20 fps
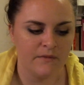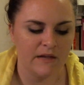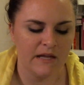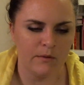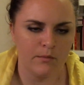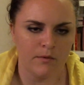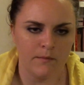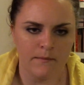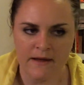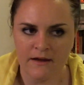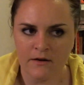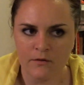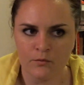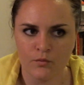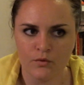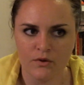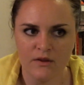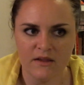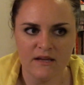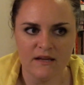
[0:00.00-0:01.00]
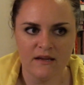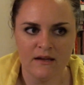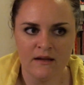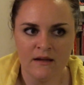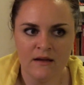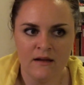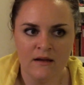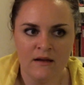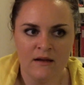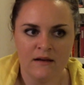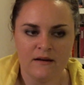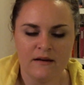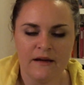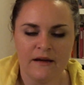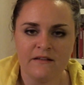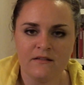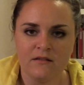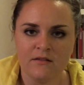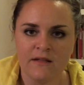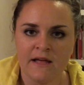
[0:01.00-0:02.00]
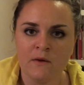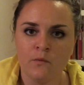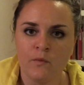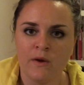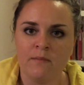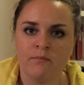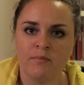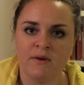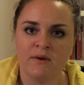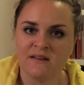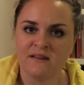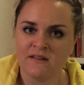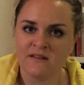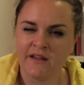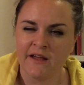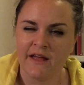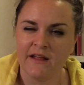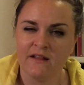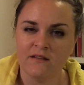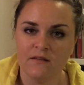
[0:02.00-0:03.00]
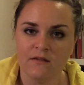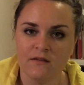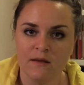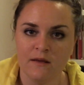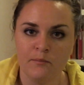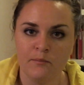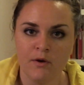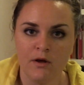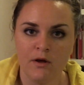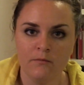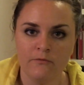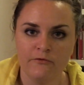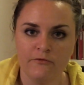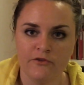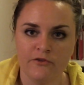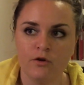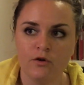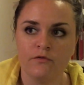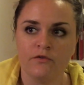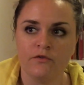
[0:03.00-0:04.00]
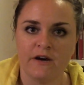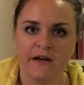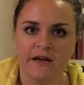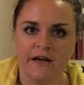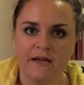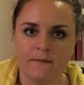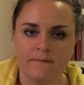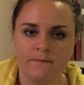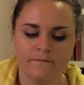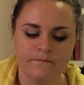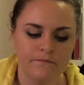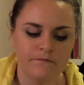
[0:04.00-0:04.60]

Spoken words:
And it would make a really nice, lightweight, but intense lip balm for overnight.